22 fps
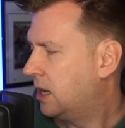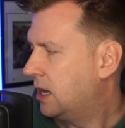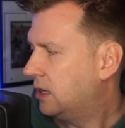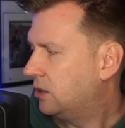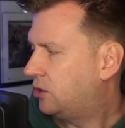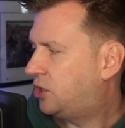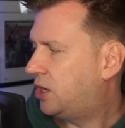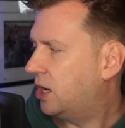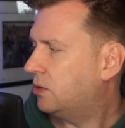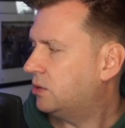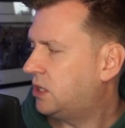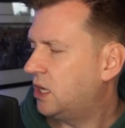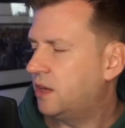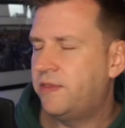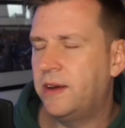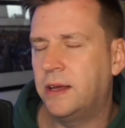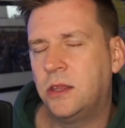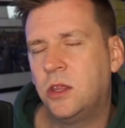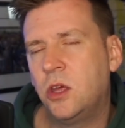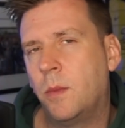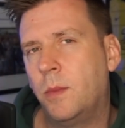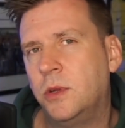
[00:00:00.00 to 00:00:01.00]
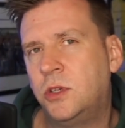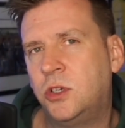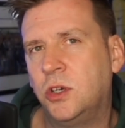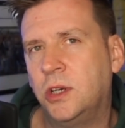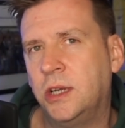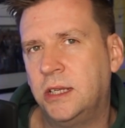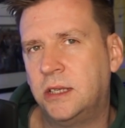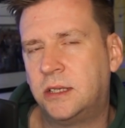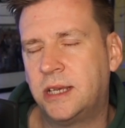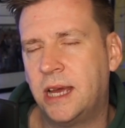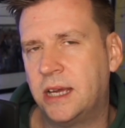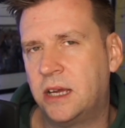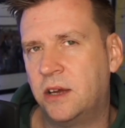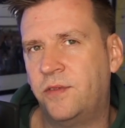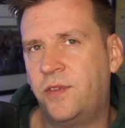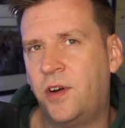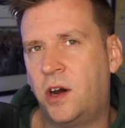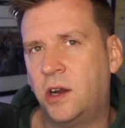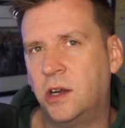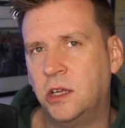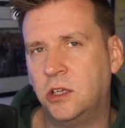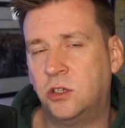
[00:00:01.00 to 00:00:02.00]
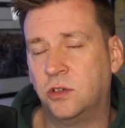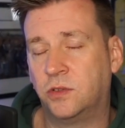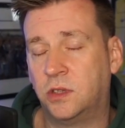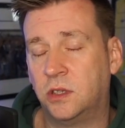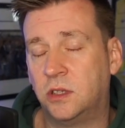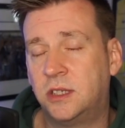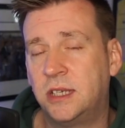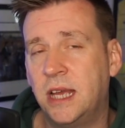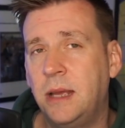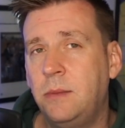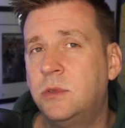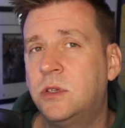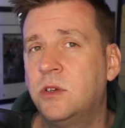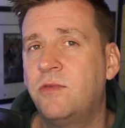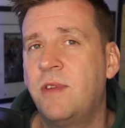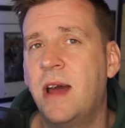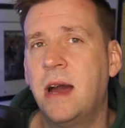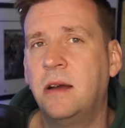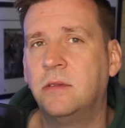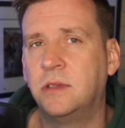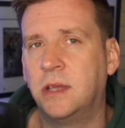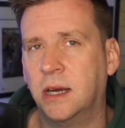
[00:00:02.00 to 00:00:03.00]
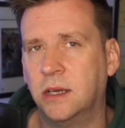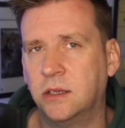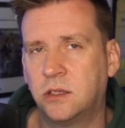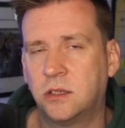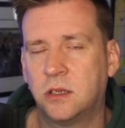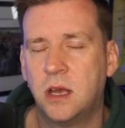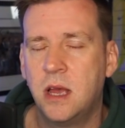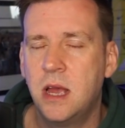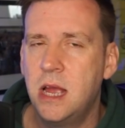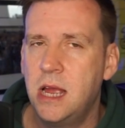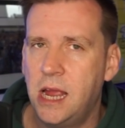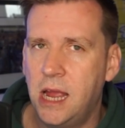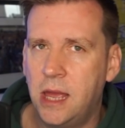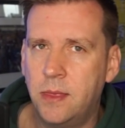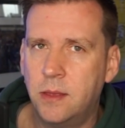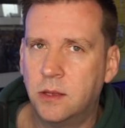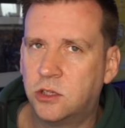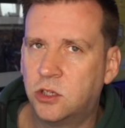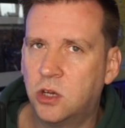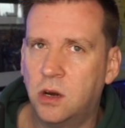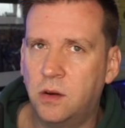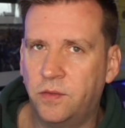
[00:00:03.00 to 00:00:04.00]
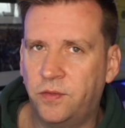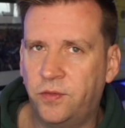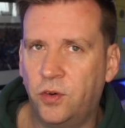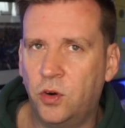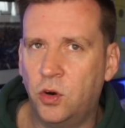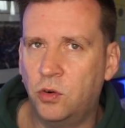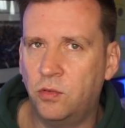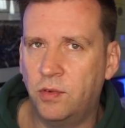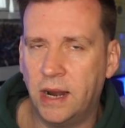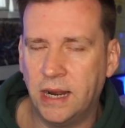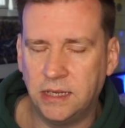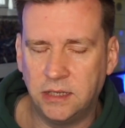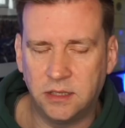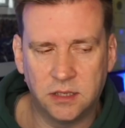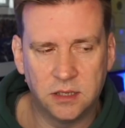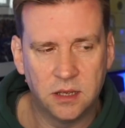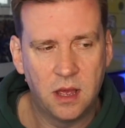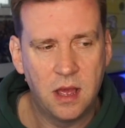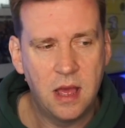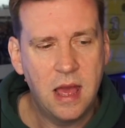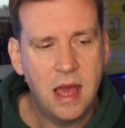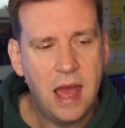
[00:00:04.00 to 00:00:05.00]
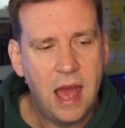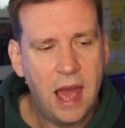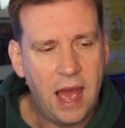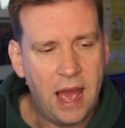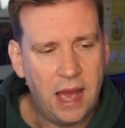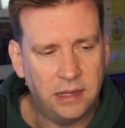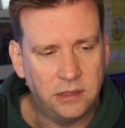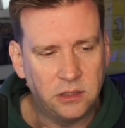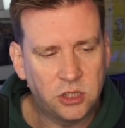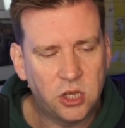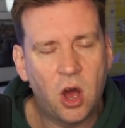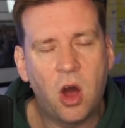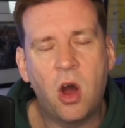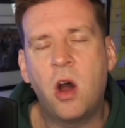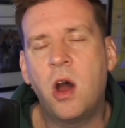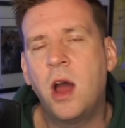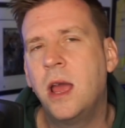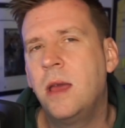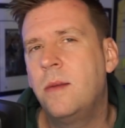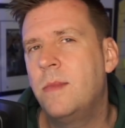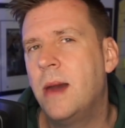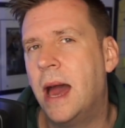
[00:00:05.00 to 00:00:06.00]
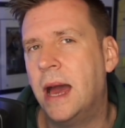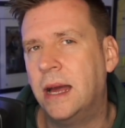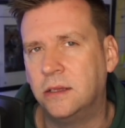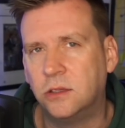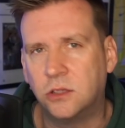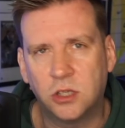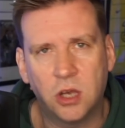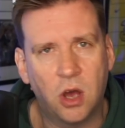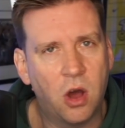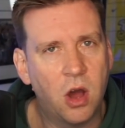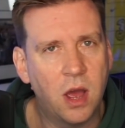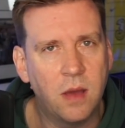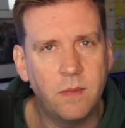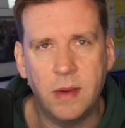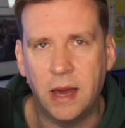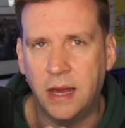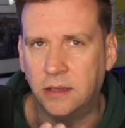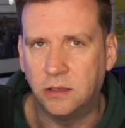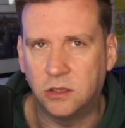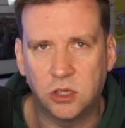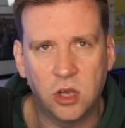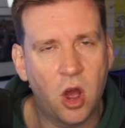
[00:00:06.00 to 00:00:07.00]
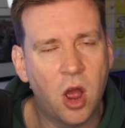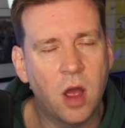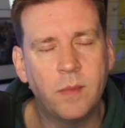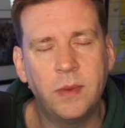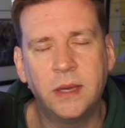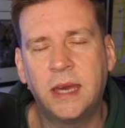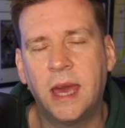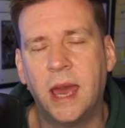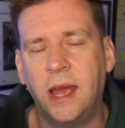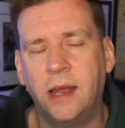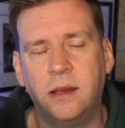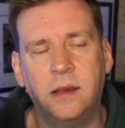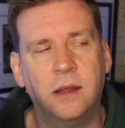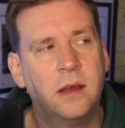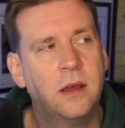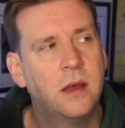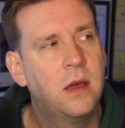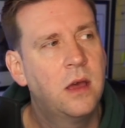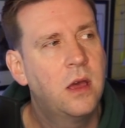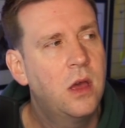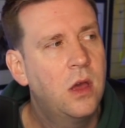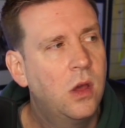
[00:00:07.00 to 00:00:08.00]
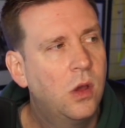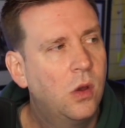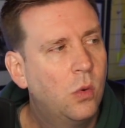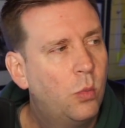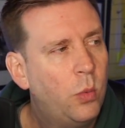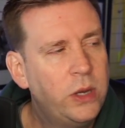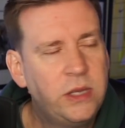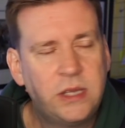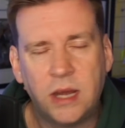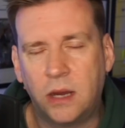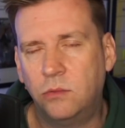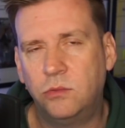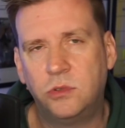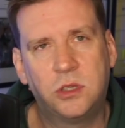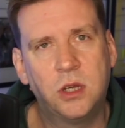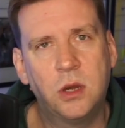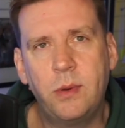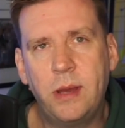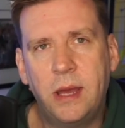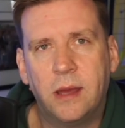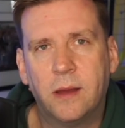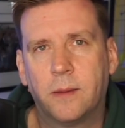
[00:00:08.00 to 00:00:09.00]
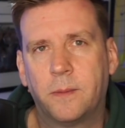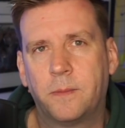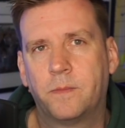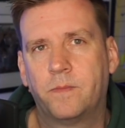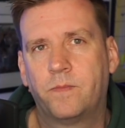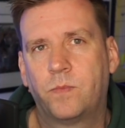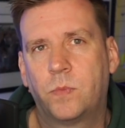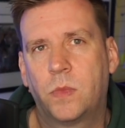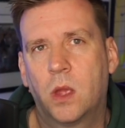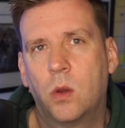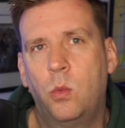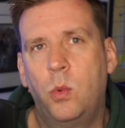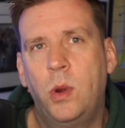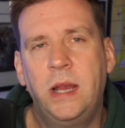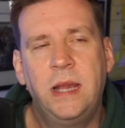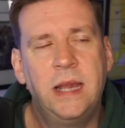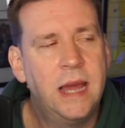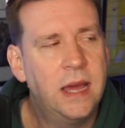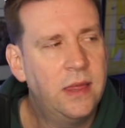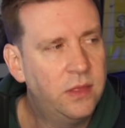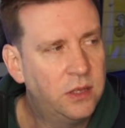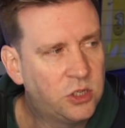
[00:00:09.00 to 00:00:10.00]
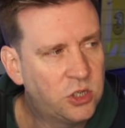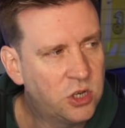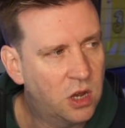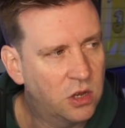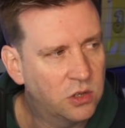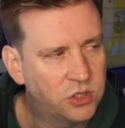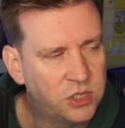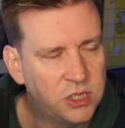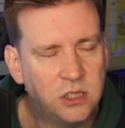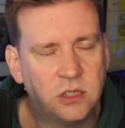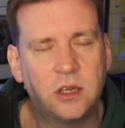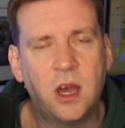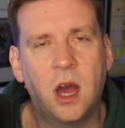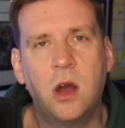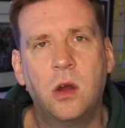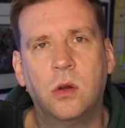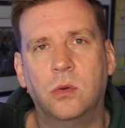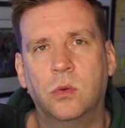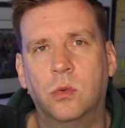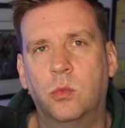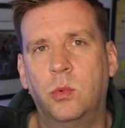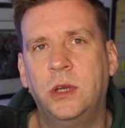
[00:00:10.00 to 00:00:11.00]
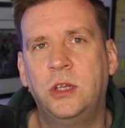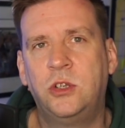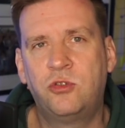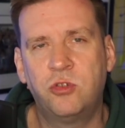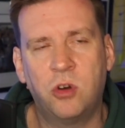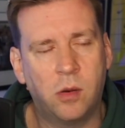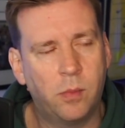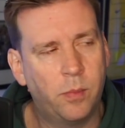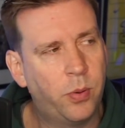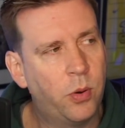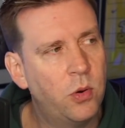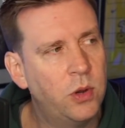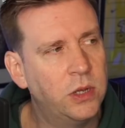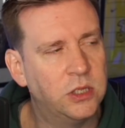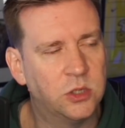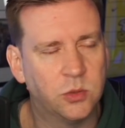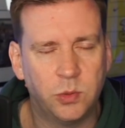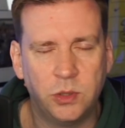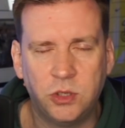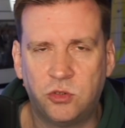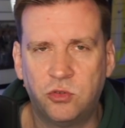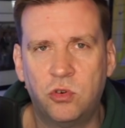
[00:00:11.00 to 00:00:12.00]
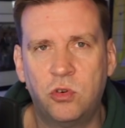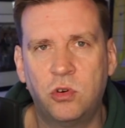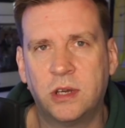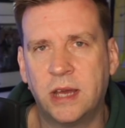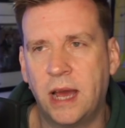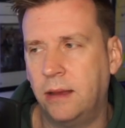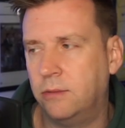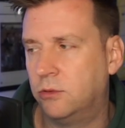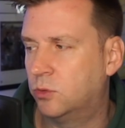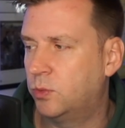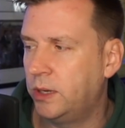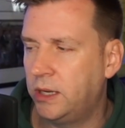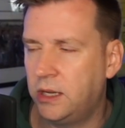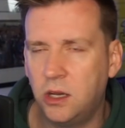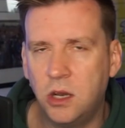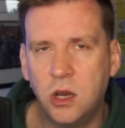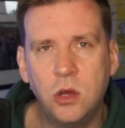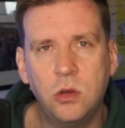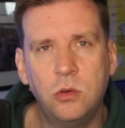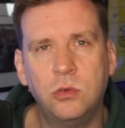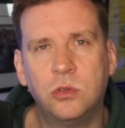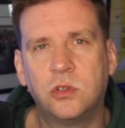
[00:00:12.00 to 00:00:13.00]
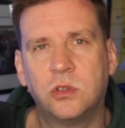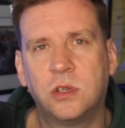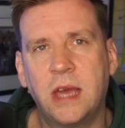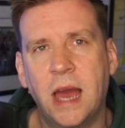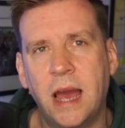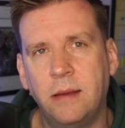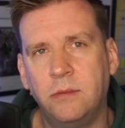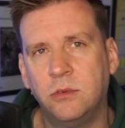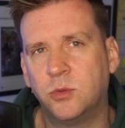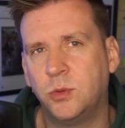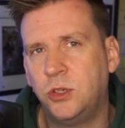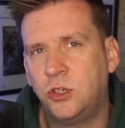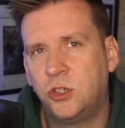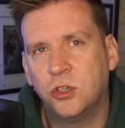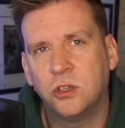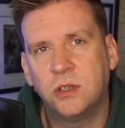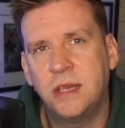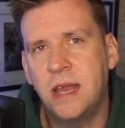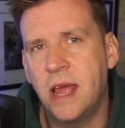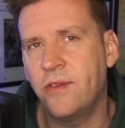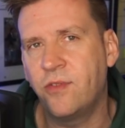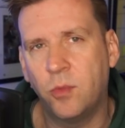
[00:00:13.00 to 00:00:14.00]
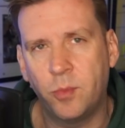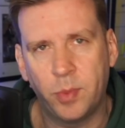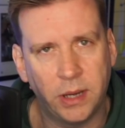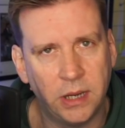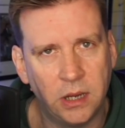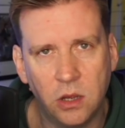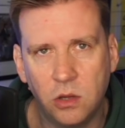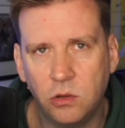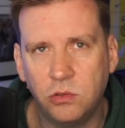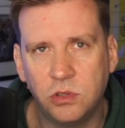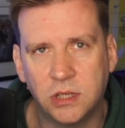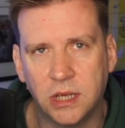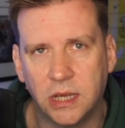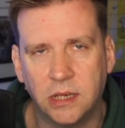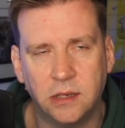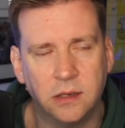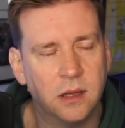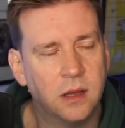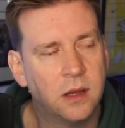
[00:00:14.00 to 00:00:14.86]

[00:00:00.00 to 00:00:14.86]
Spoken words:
Chelsea have had the opportunity to take advantage of the teams around us in the top 4 race. And time and time and time again, we don't do it. We let the chances go. We drop points. We draw games. We lose games we should never be losing.